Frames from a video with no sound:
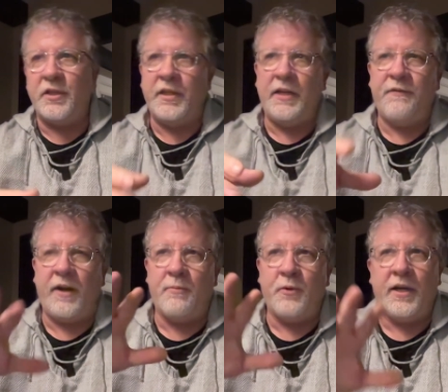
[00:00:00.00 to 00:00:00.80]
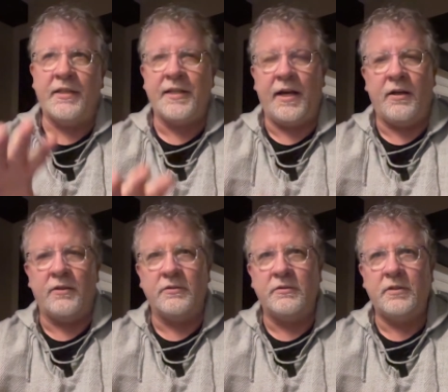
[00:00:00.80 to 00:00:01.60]
And then if I bring it
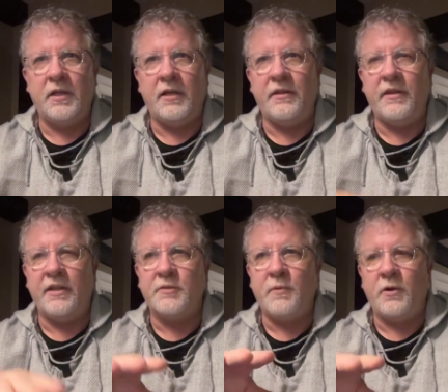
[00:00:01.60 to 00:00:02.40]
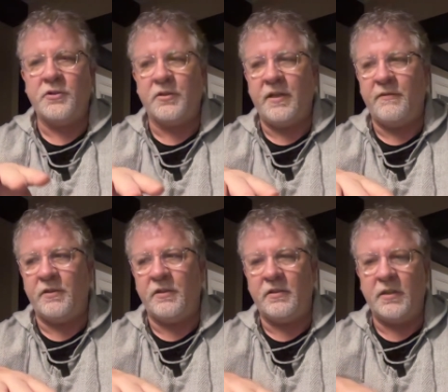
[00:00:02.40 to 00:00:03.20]
down uh, the exposure
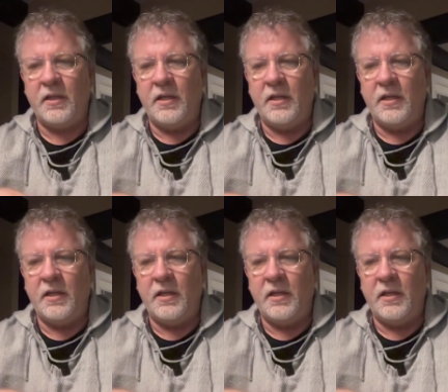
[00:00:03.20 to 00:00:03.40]
level,